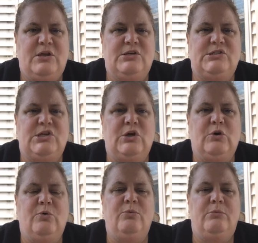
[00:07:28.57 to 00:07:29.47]

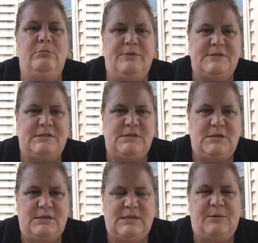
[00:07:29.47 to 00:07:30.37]
So this is an
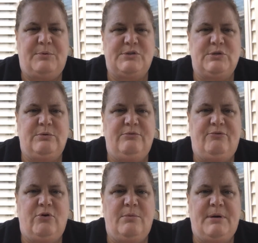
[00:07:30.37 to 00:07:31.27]
example. To
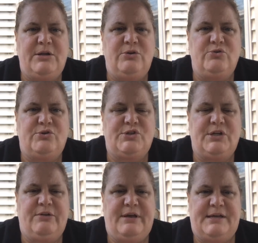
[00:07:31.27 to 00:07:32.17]
inform my nutrition
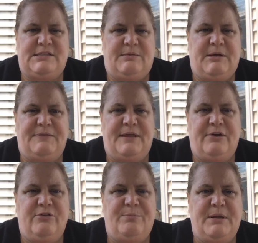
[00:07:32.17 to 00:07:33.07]
class about the
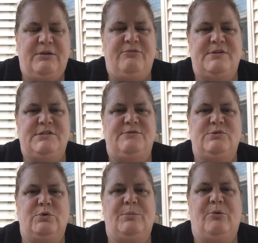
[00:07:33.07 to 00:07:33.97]
health benefits of
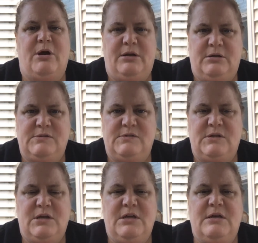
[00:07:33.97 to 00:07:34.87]
soy products.
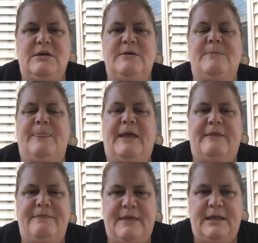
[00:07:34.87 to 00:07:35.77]

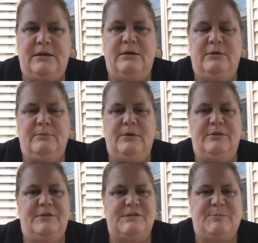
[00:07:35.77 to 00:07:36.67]
And then
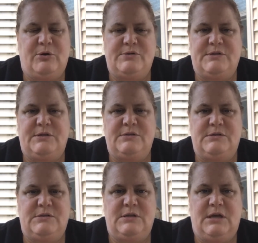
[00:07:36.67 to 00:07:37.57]
this
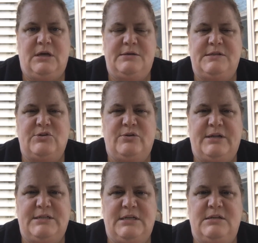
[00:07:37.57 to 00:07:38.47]
person's central
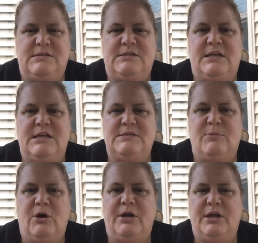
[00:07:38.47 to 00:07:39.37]
idea is today's
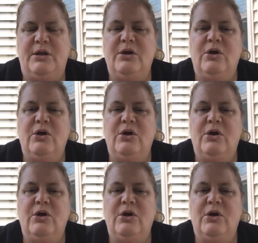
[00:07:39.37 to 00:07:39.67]
market